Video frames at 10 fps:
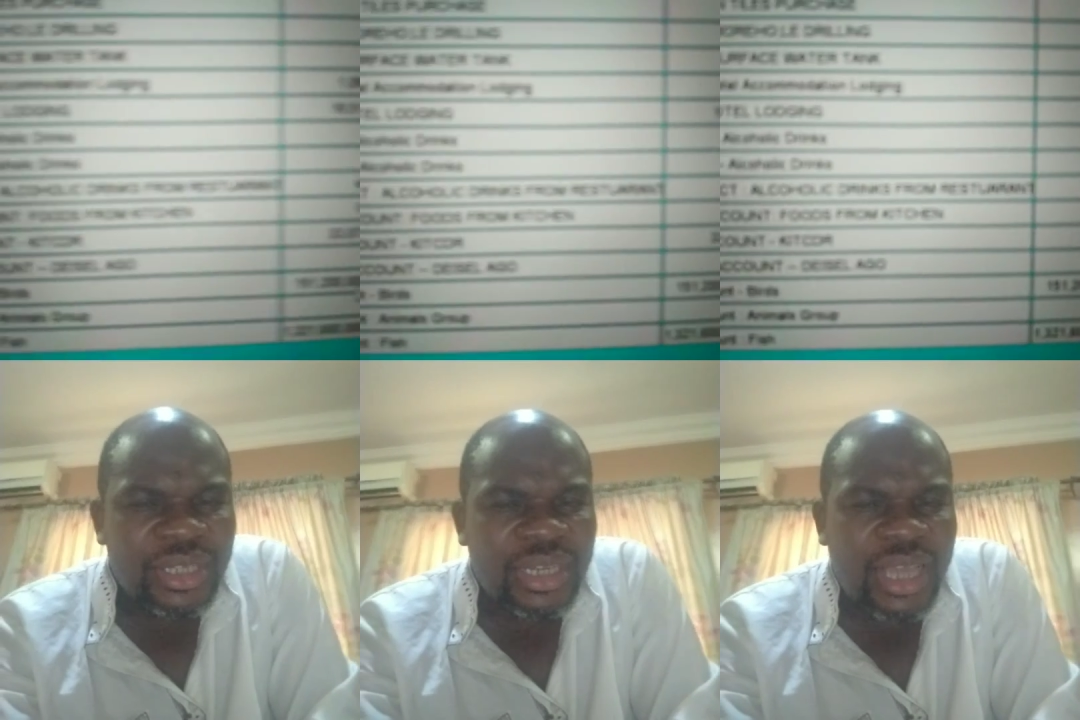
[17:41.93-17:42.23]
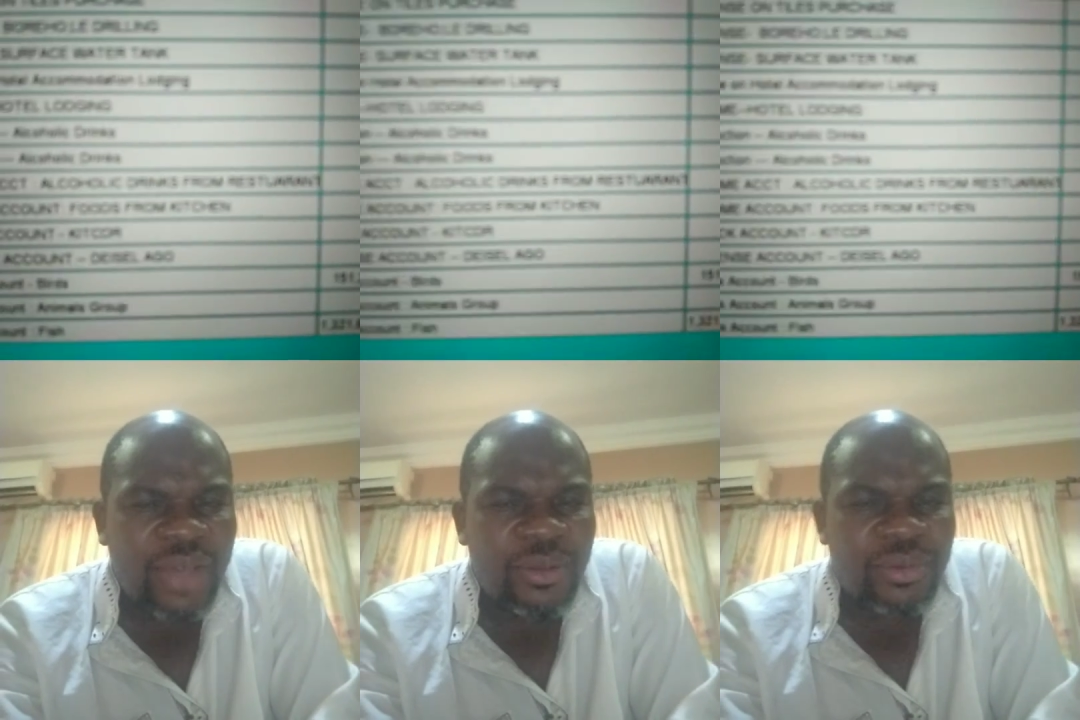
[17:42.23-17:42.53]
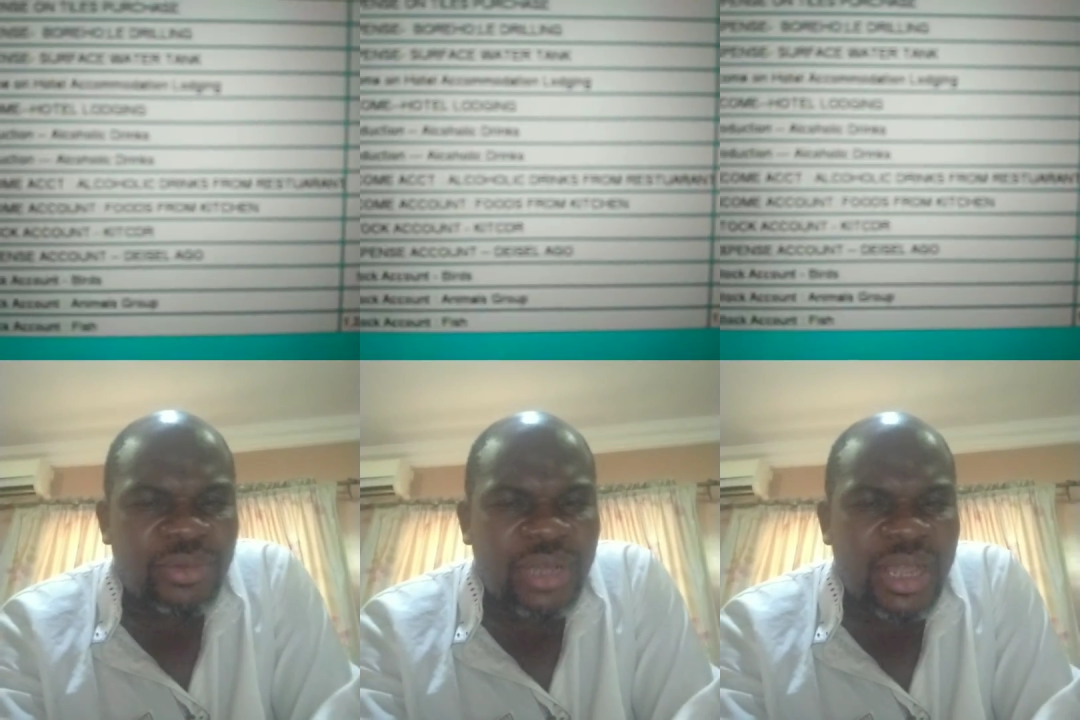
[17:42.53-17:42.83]
Now
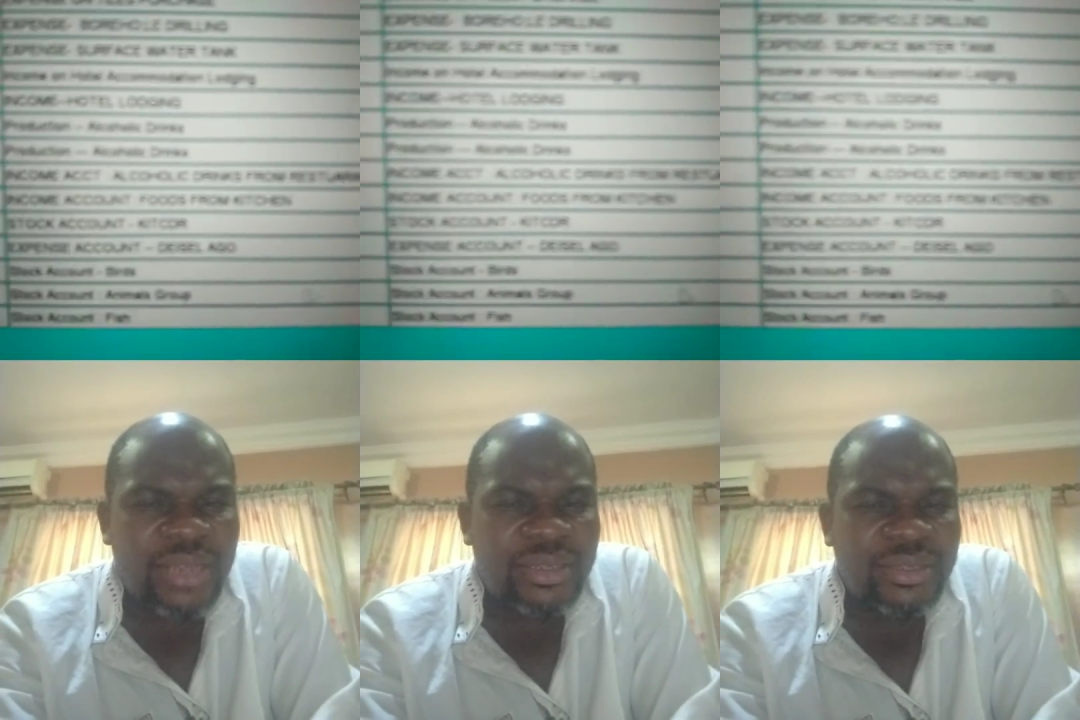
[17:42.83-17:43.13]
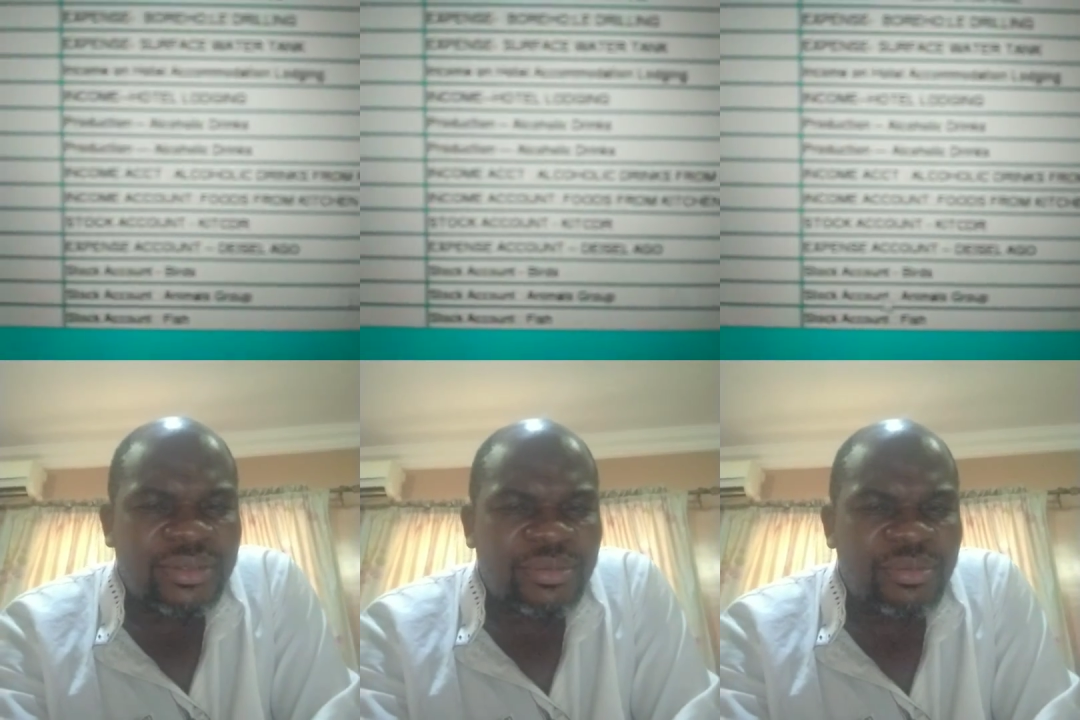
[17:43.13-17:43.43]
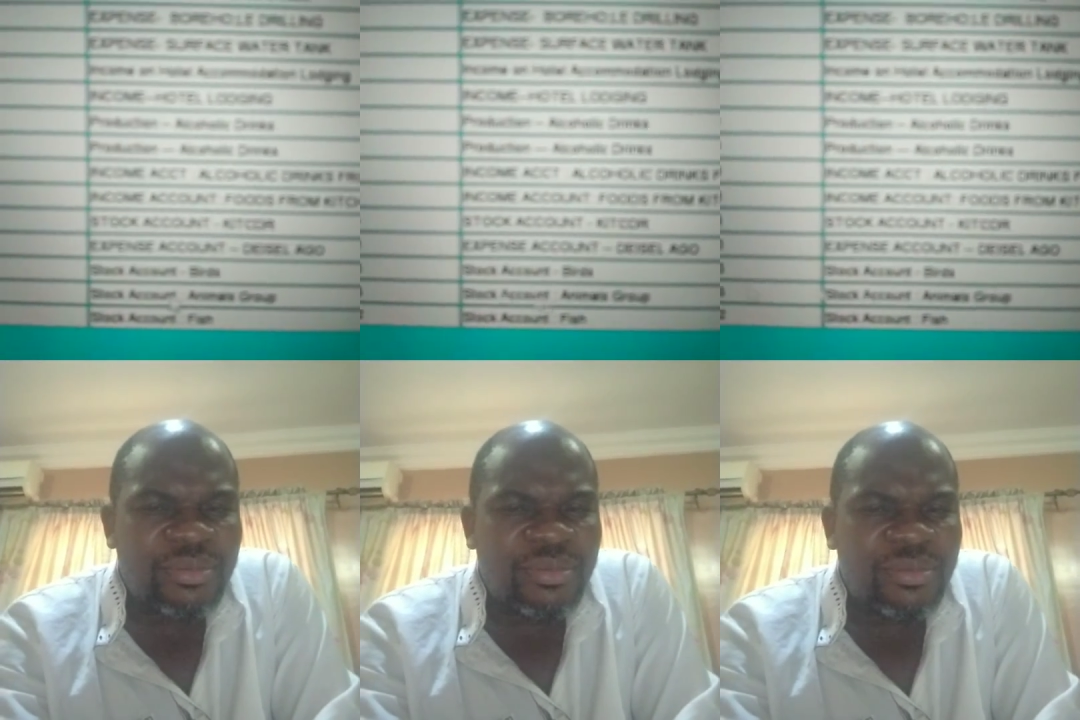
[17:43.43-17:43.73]
you can
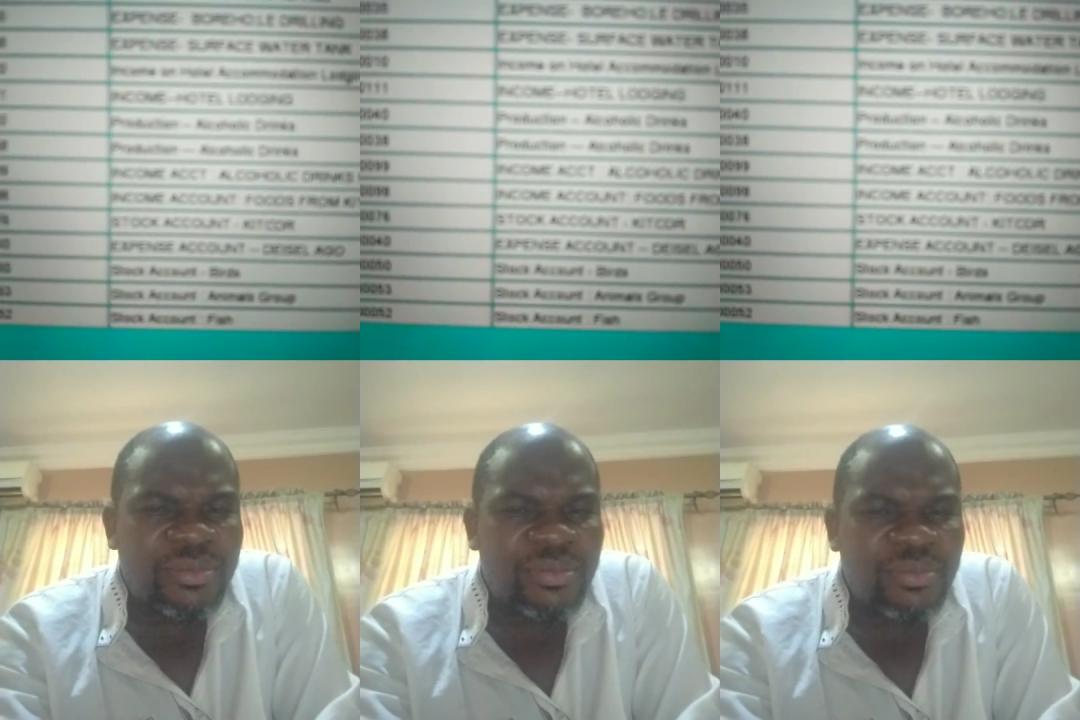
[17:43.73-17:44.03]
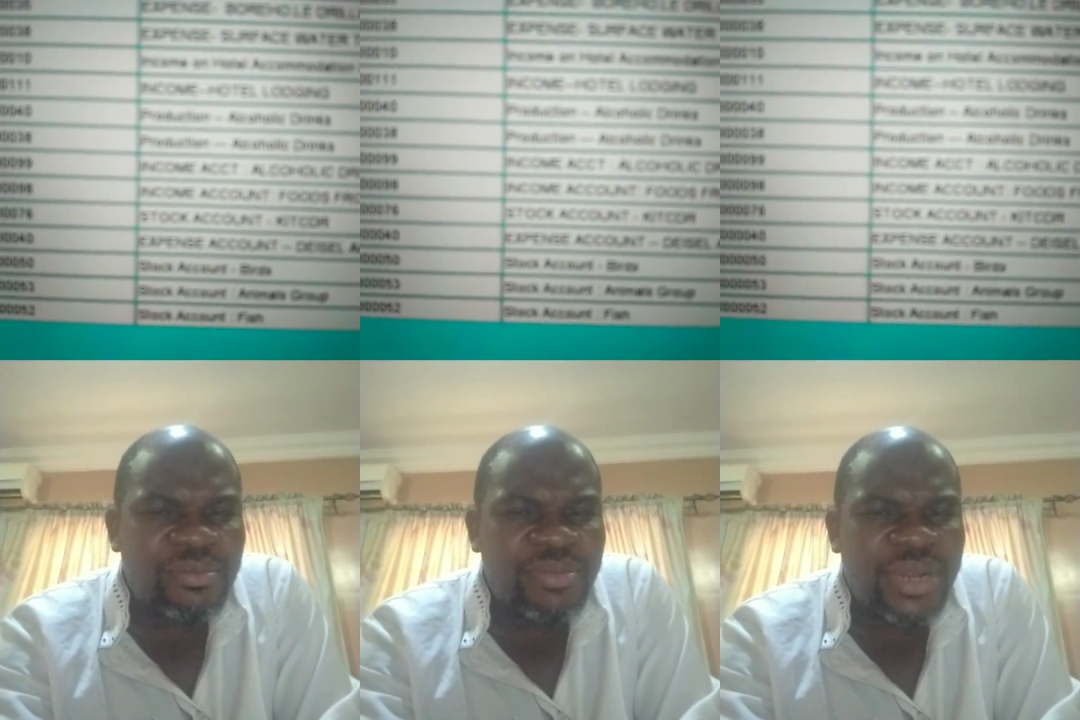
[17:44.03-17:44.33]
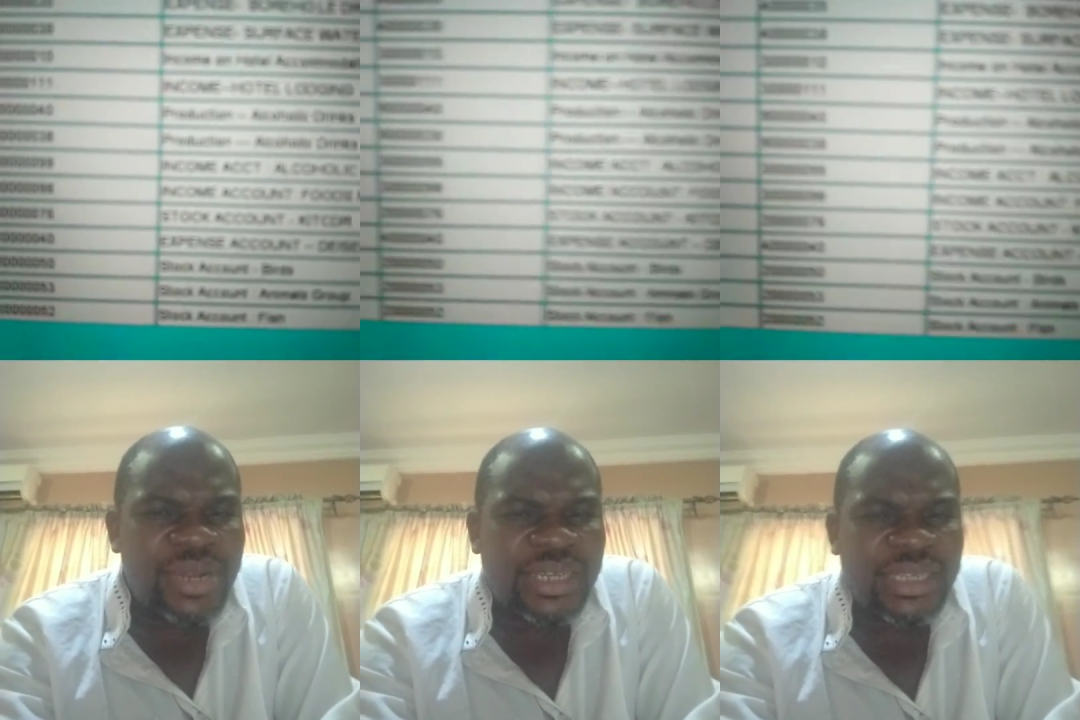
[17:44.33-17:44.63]

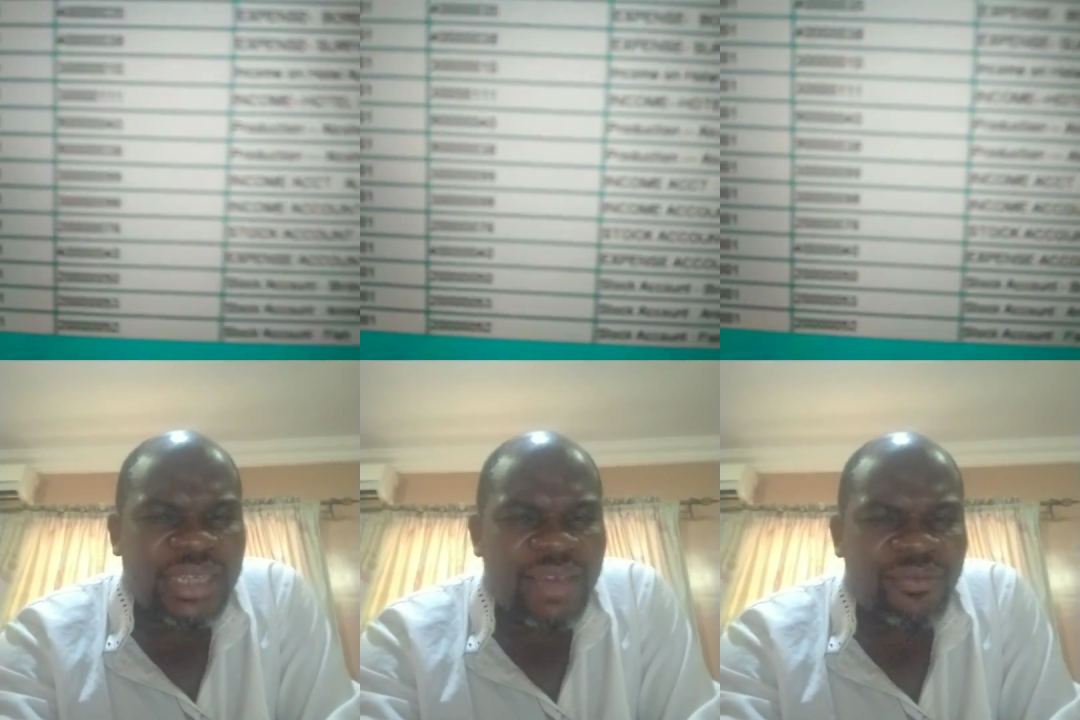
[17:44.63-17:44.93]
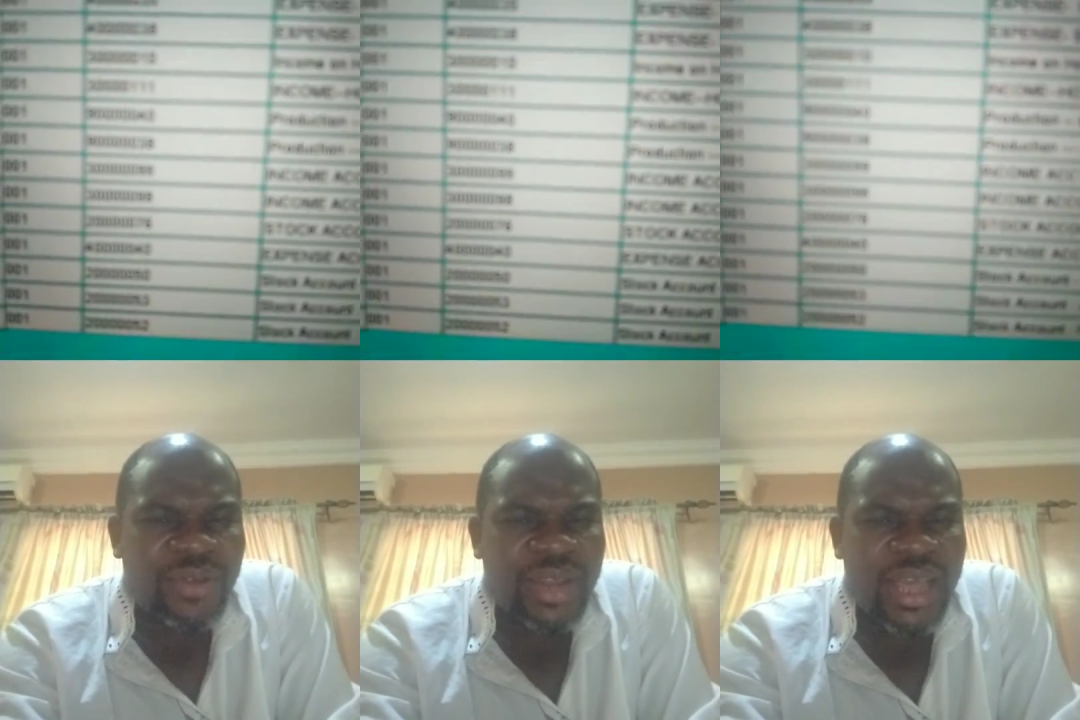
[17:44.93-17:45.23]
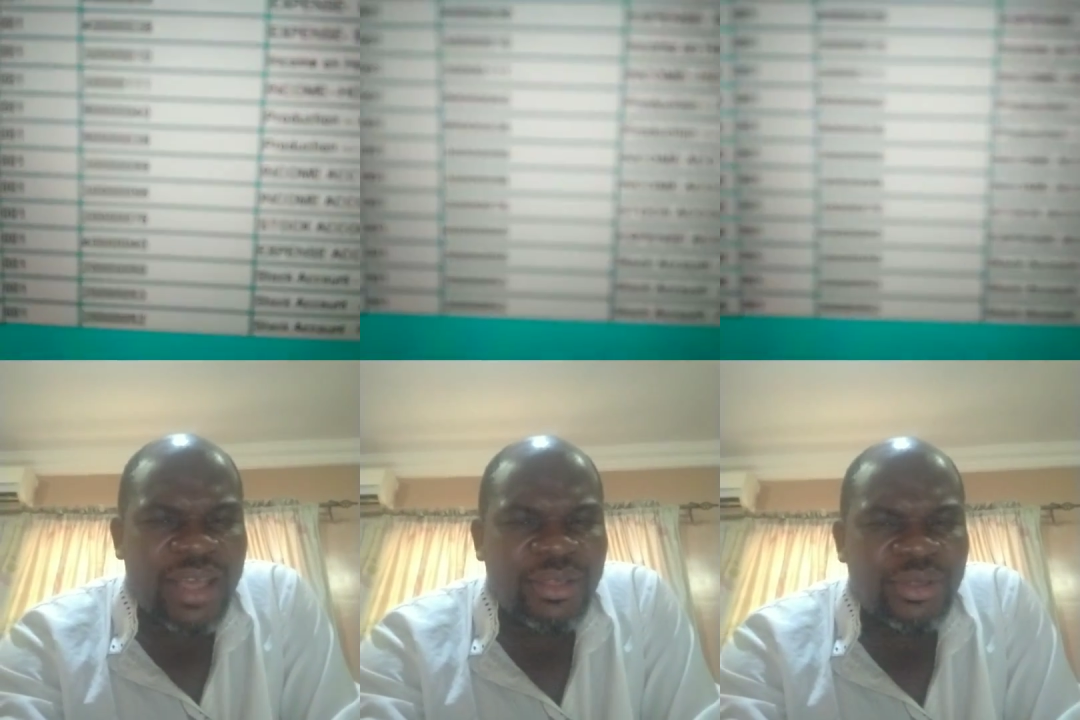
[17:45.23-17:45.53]
break it down further